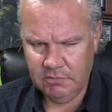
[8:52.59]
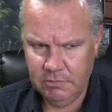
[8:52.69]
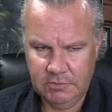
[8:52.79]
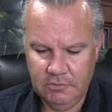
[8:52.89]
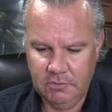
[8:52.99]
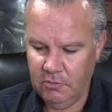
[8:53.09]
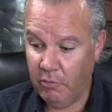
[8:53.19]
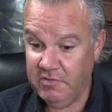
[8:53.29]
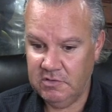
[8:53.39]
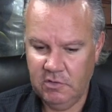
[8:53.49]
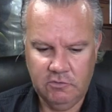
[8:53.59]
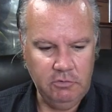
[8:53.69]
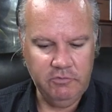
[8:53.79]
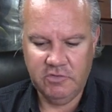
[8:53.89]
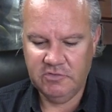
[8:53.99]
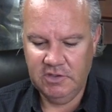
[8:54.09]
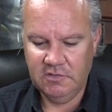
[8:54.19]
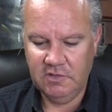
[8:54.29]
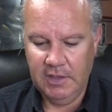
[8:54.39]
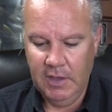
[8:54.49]
So we took the, obviously the two for
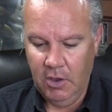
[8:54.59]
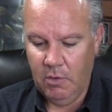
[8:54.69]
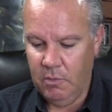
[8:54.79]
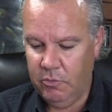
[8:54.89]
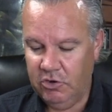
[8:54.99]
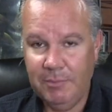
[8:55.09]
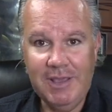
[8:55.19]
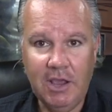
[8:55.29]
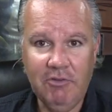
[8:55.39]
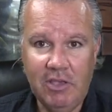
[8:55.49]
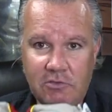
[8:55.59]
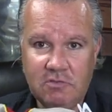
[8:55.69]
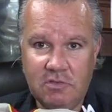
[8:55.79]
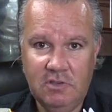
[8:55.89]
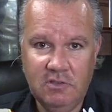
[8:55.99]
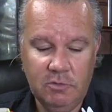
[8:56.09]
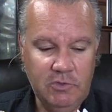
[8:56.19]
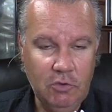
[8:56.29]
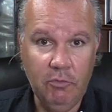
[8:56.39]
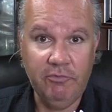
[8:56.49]
60. We're gonna make great use of these when
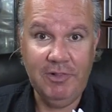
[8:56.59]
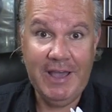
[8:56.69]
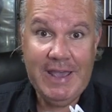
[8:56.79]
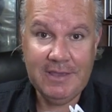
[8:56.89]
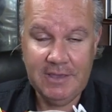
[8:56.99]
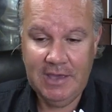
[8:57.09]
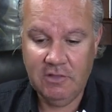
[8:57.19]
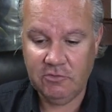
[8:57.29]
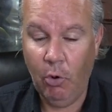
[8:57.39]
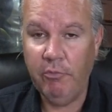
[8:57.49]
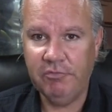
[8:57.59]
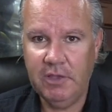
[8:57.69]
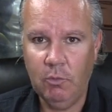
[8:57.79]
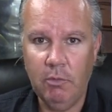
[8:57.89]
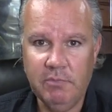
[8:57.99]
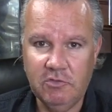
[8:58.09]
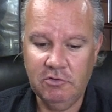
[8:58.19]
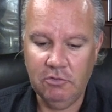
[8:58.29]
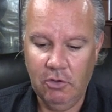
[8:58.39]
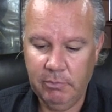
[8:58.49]
we go flying again. So hopefully it won't be
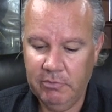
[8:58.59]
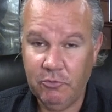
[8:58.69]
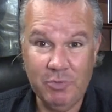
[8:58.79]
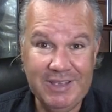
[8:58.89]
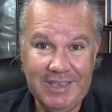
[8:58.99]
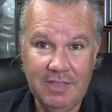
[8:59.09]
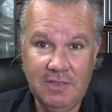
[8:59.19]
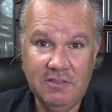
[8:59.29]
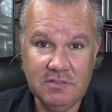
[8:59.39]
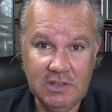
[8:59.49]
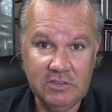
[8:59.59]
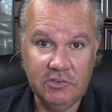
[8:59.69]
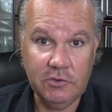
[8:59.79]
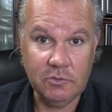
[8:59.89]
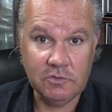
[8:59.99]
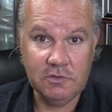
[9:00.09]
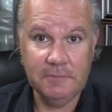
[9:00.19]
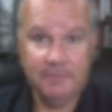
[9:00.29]
too long before we can get these things used.